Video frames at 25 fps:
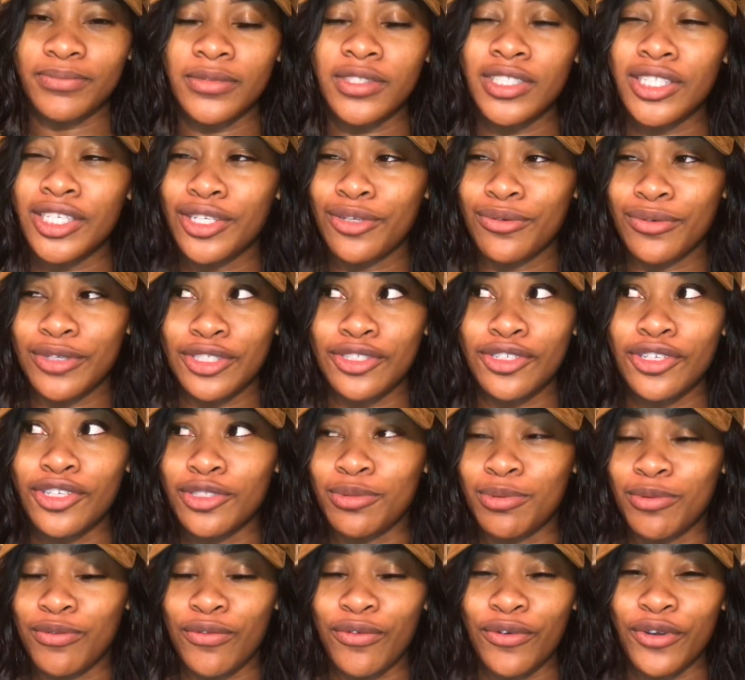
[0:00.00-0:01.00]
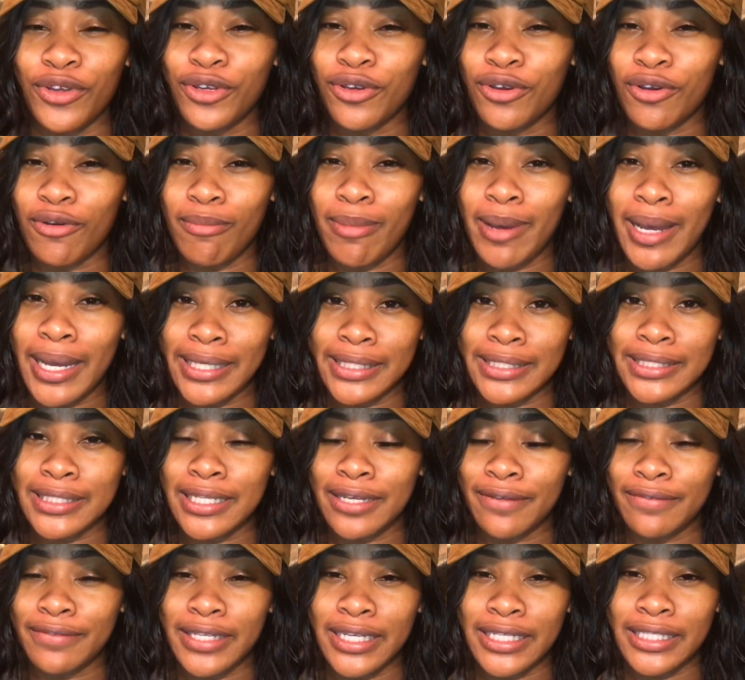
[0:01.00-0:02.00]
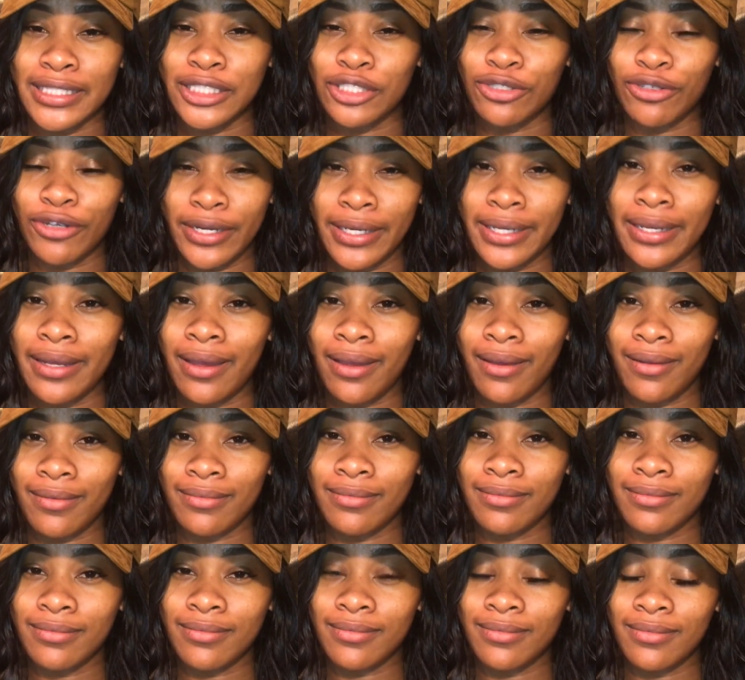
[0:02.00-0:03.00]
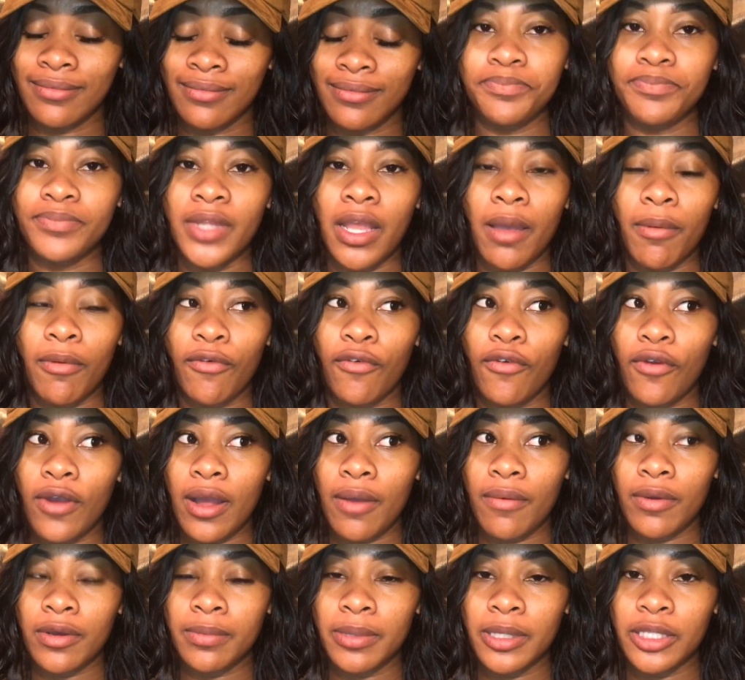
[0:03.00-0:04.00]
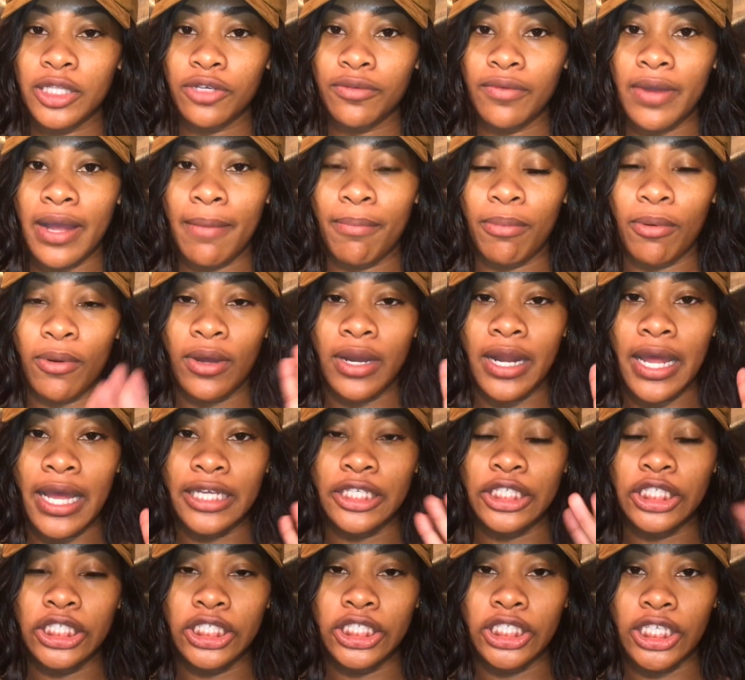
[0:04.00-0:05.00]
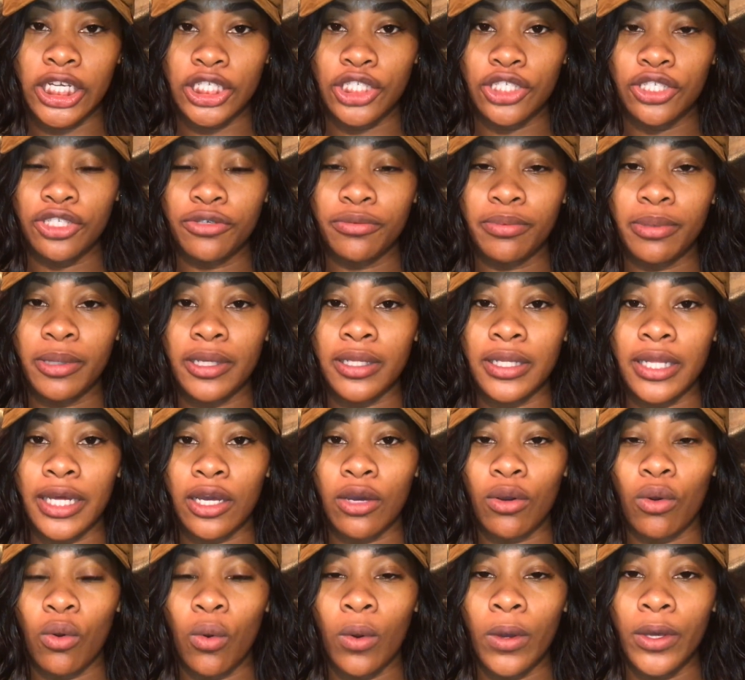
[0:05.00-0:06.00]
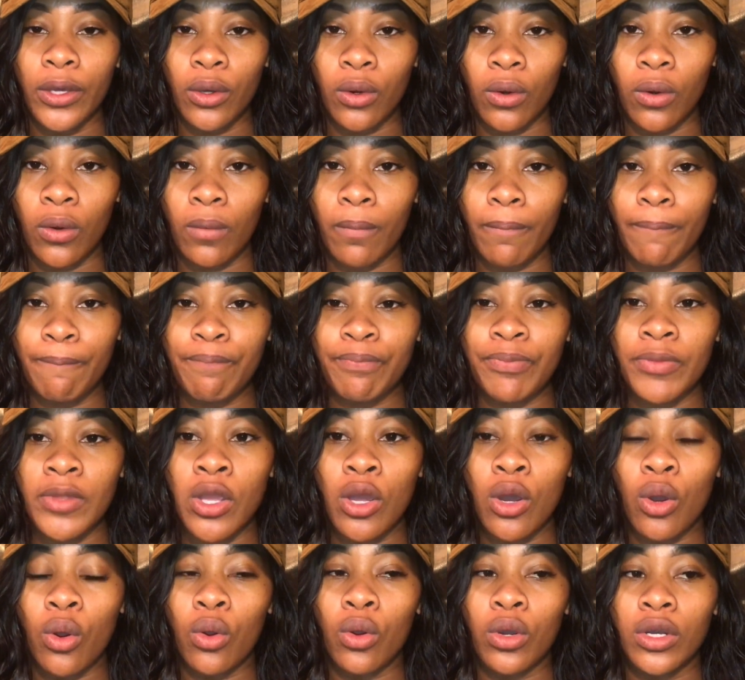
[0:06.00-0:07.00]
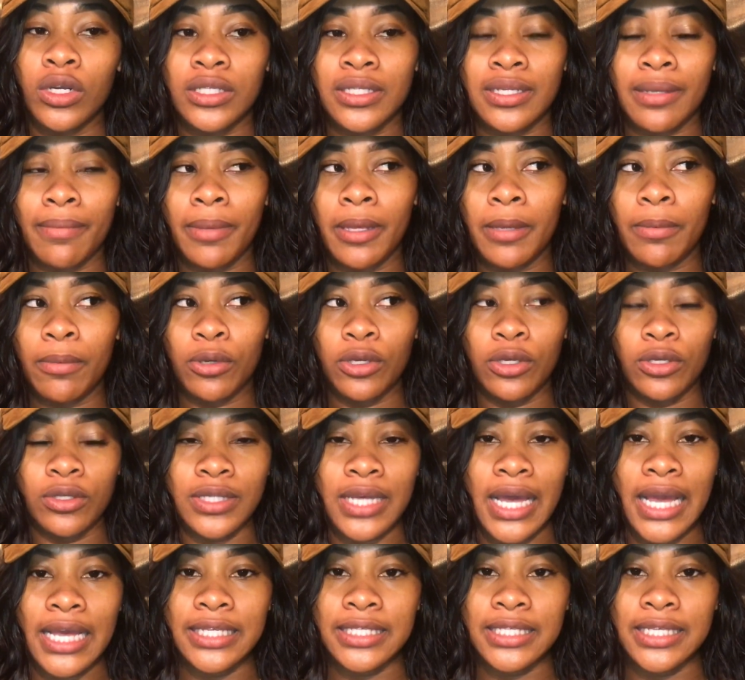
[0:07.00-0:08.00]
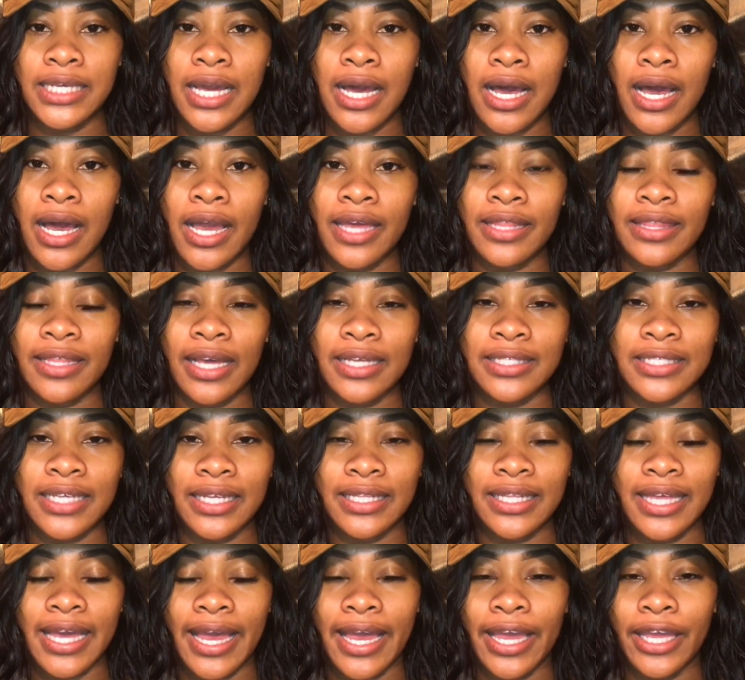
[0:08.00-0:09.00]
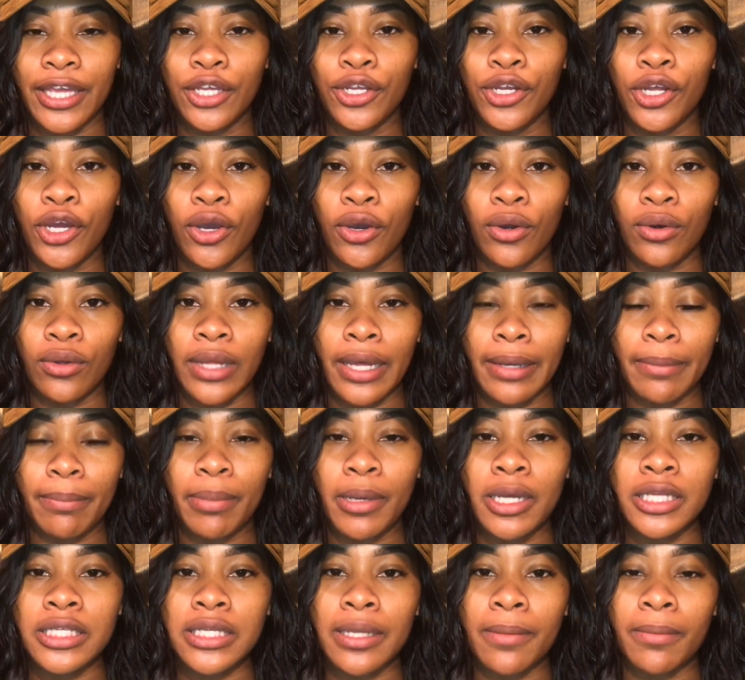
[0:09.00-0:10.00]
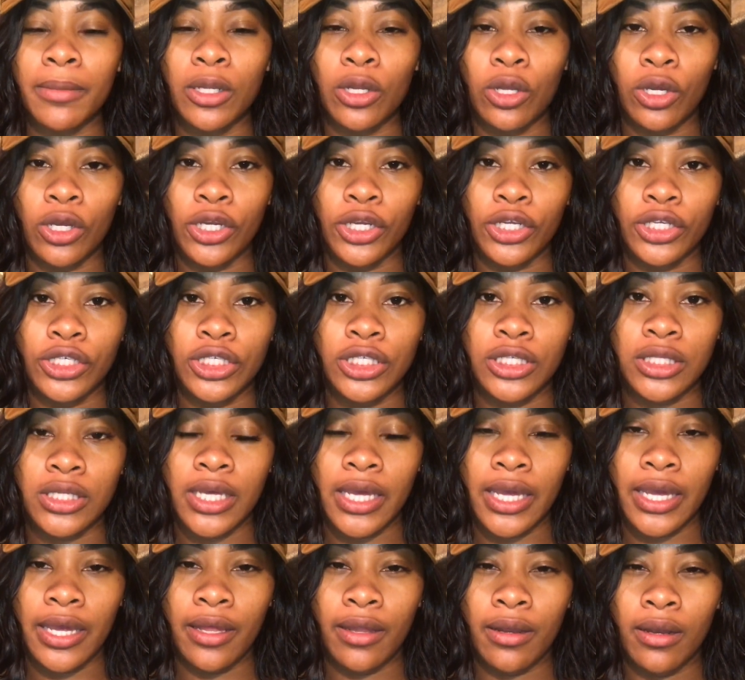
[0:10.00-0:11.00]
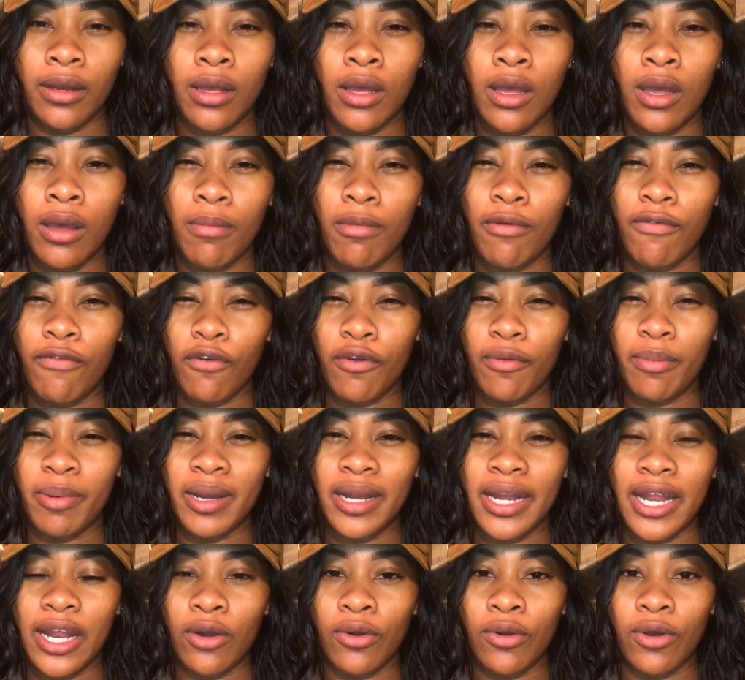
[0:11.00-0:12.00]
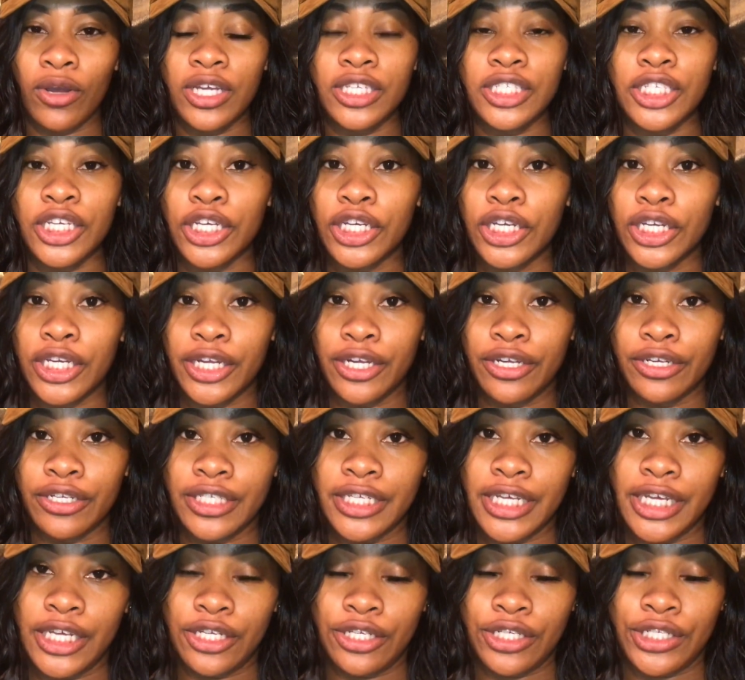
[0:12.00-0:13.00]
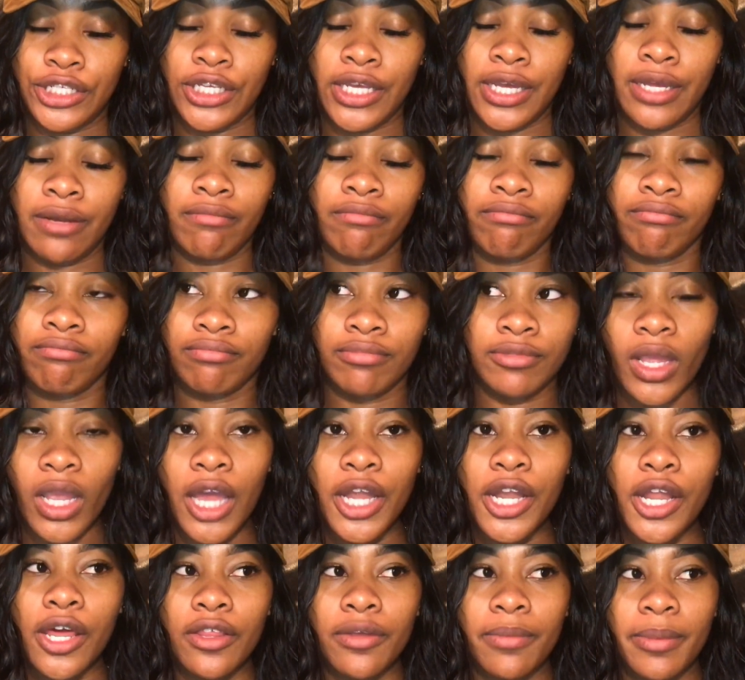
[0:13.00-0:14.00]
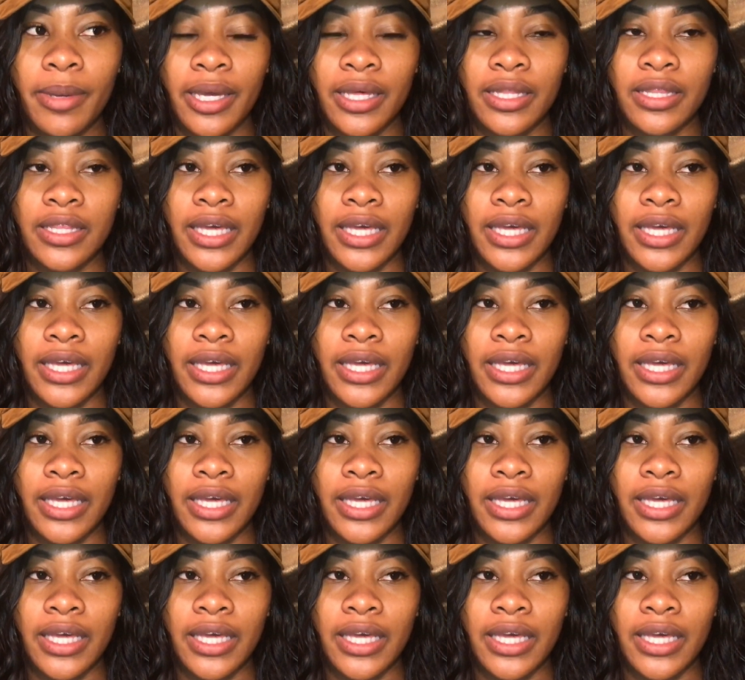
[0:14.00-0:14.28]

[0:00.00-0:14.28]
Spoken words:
Do your research before you go buying stuff that's trending. Now, before I would put the wrap on, I suggest you put like an oil, or some people use icy hot, things like that. Like put something on your skin before putting that on because it could irritate your skin. Another big